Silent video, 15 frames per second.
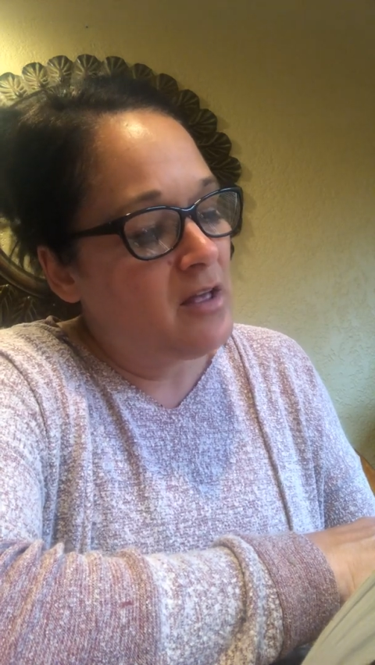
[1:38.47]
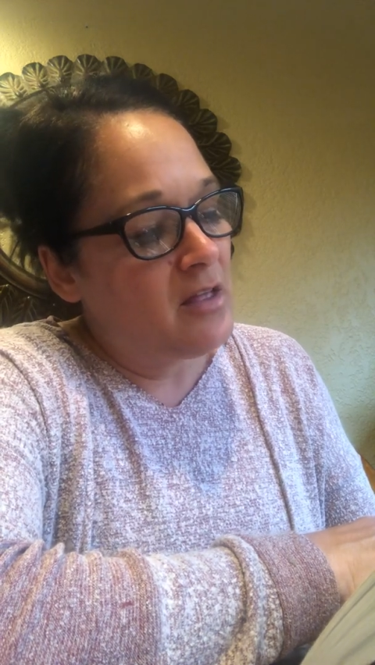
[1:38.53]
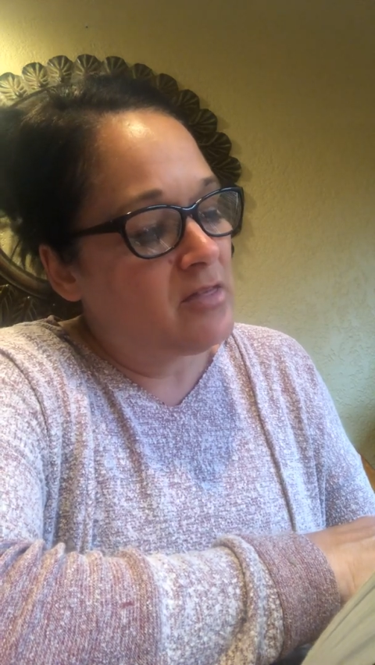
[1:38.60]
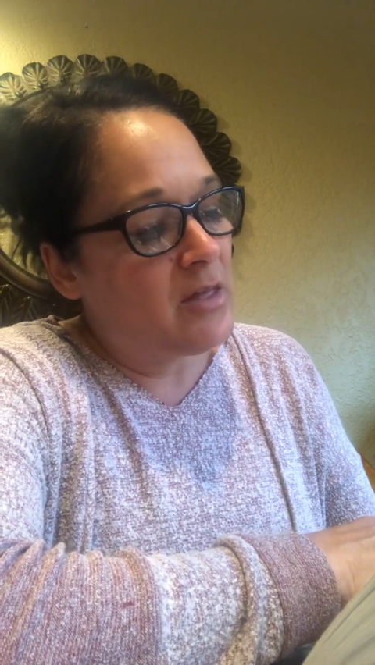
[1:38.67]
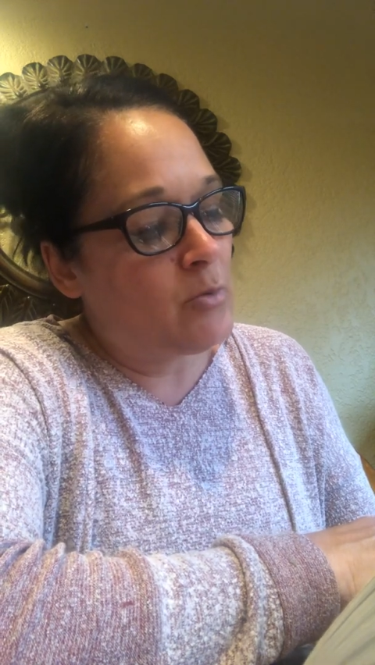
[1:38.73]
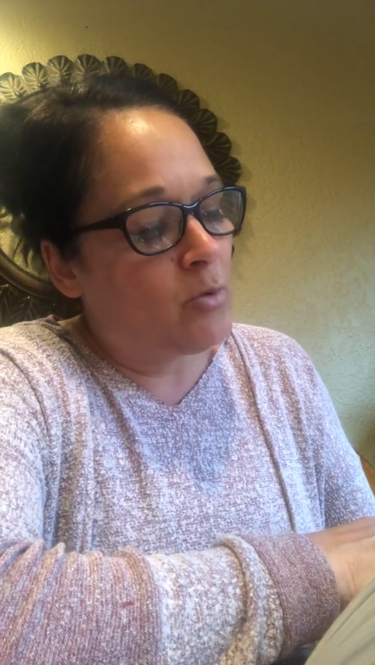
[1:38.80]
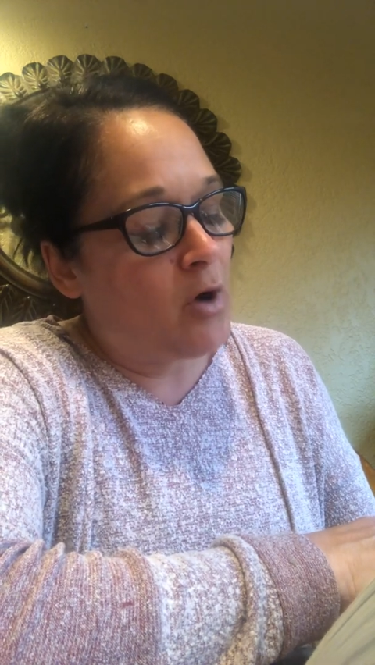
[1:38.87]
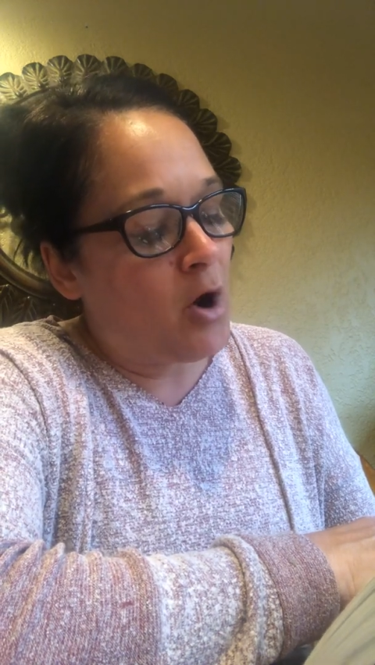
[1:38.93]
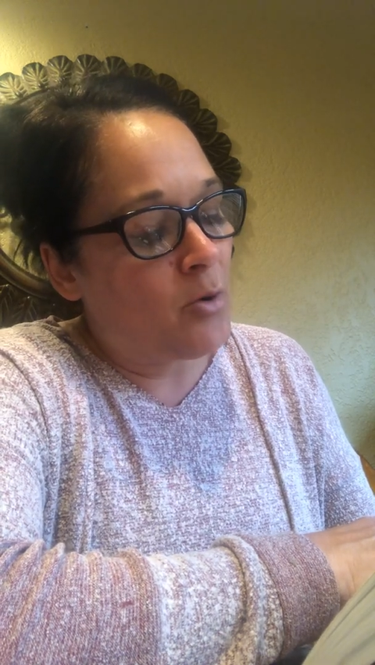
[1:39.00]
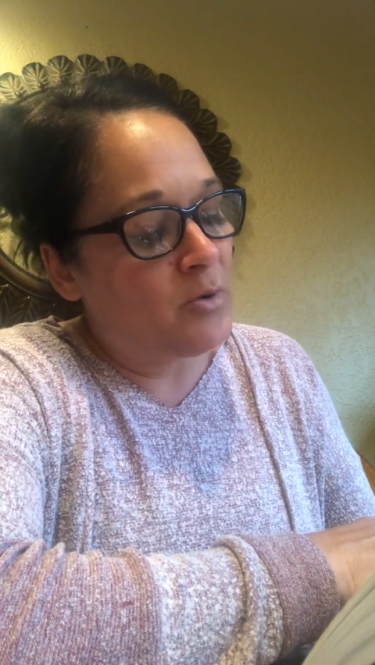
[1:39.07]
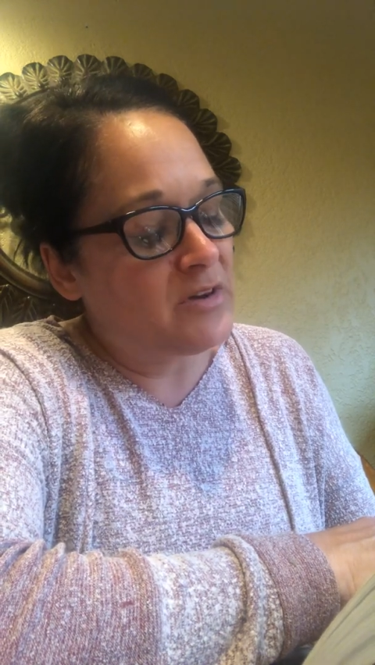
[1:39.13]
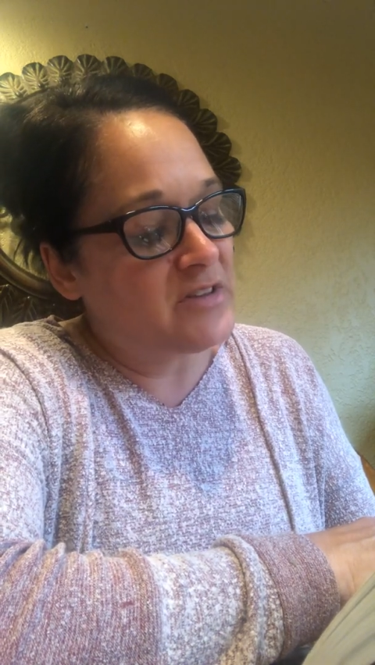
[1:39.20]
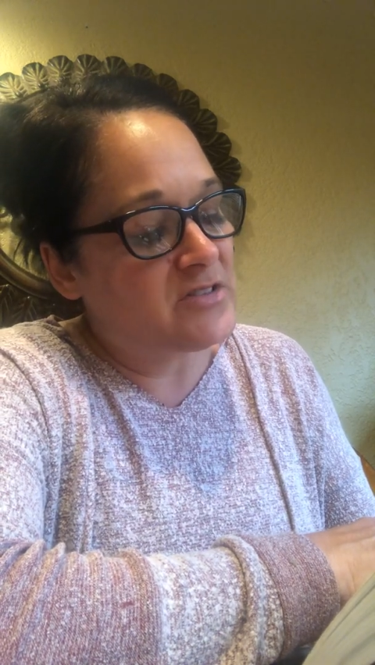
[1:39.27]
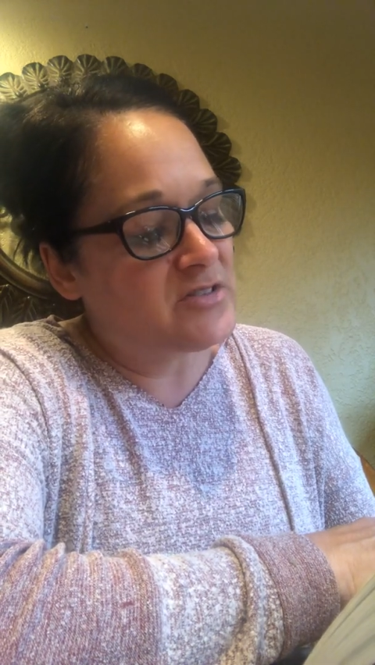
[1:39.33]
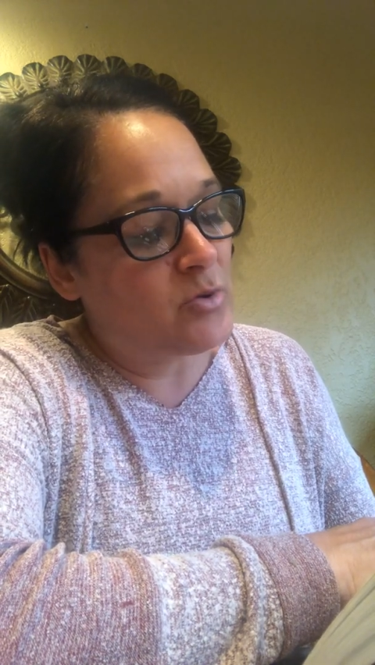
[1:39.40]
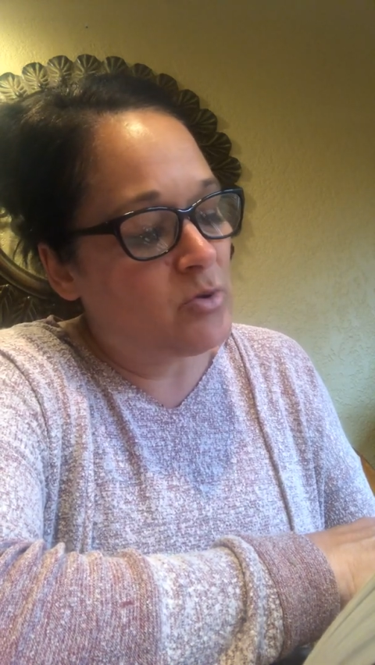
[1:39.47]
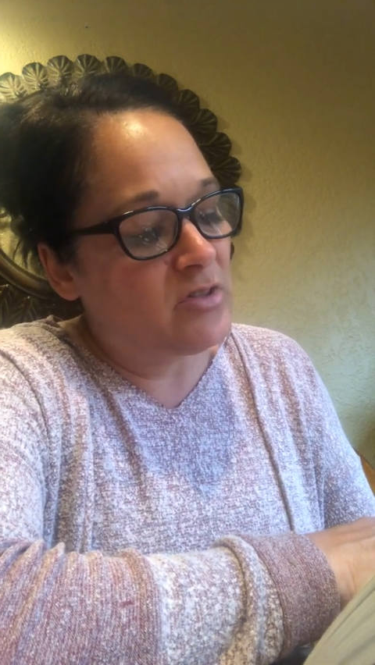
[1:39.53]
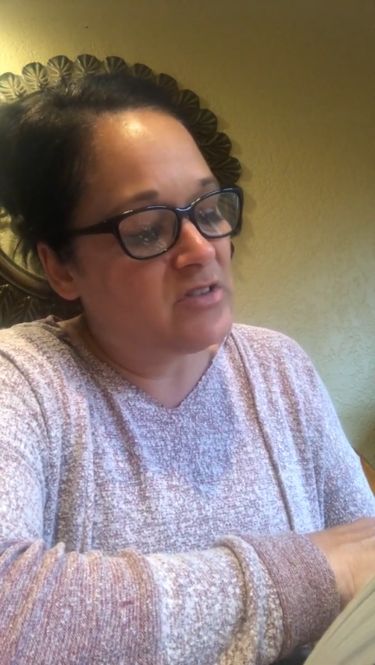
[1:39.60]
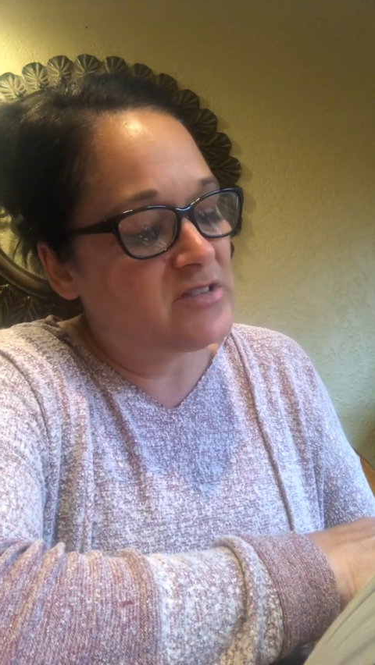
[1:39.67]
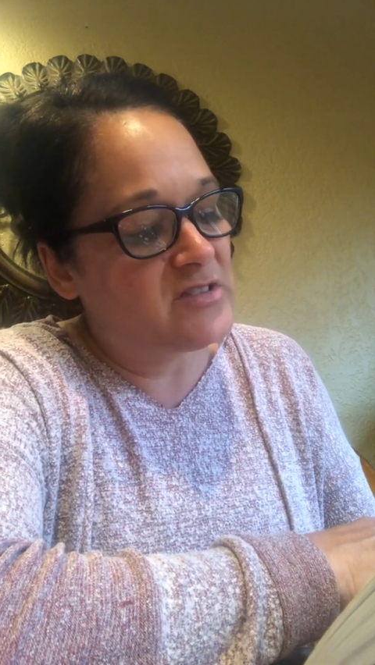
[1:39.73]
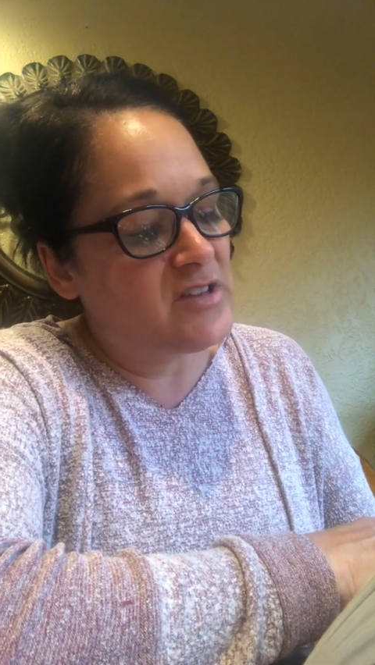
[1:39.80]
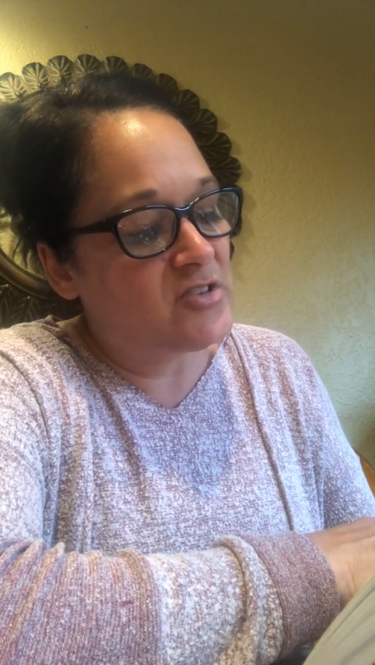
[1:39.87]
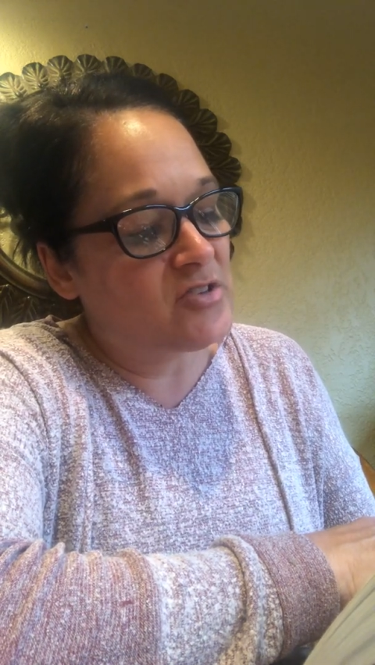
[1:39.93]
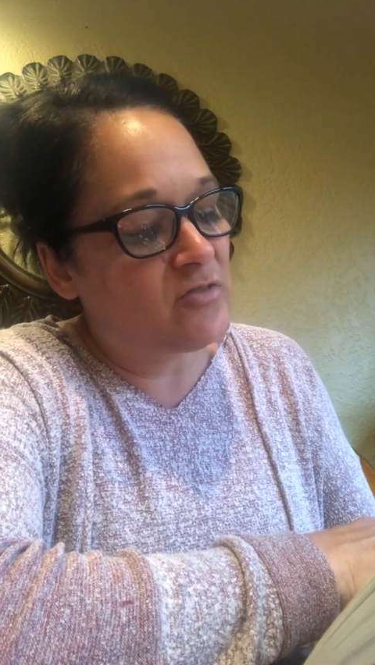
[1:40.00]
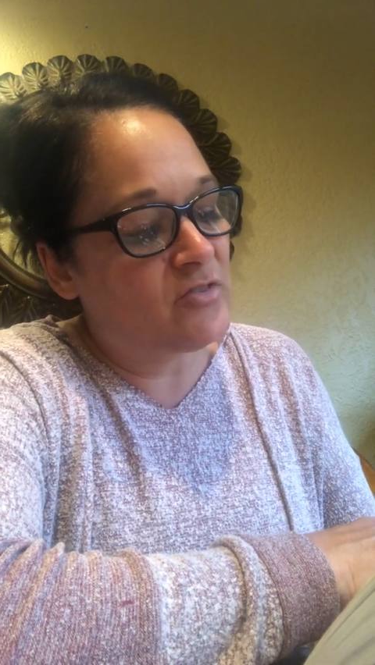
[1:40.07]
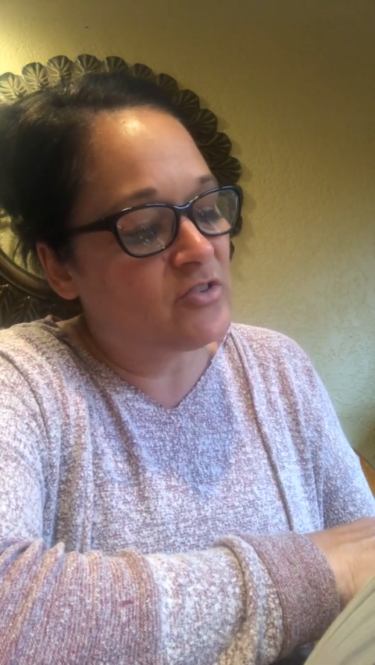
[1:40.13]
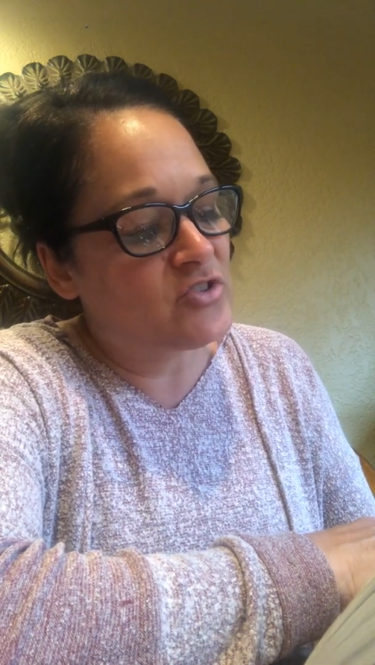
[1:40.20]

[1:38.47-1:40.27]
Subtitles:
They were already sowing the seeds of their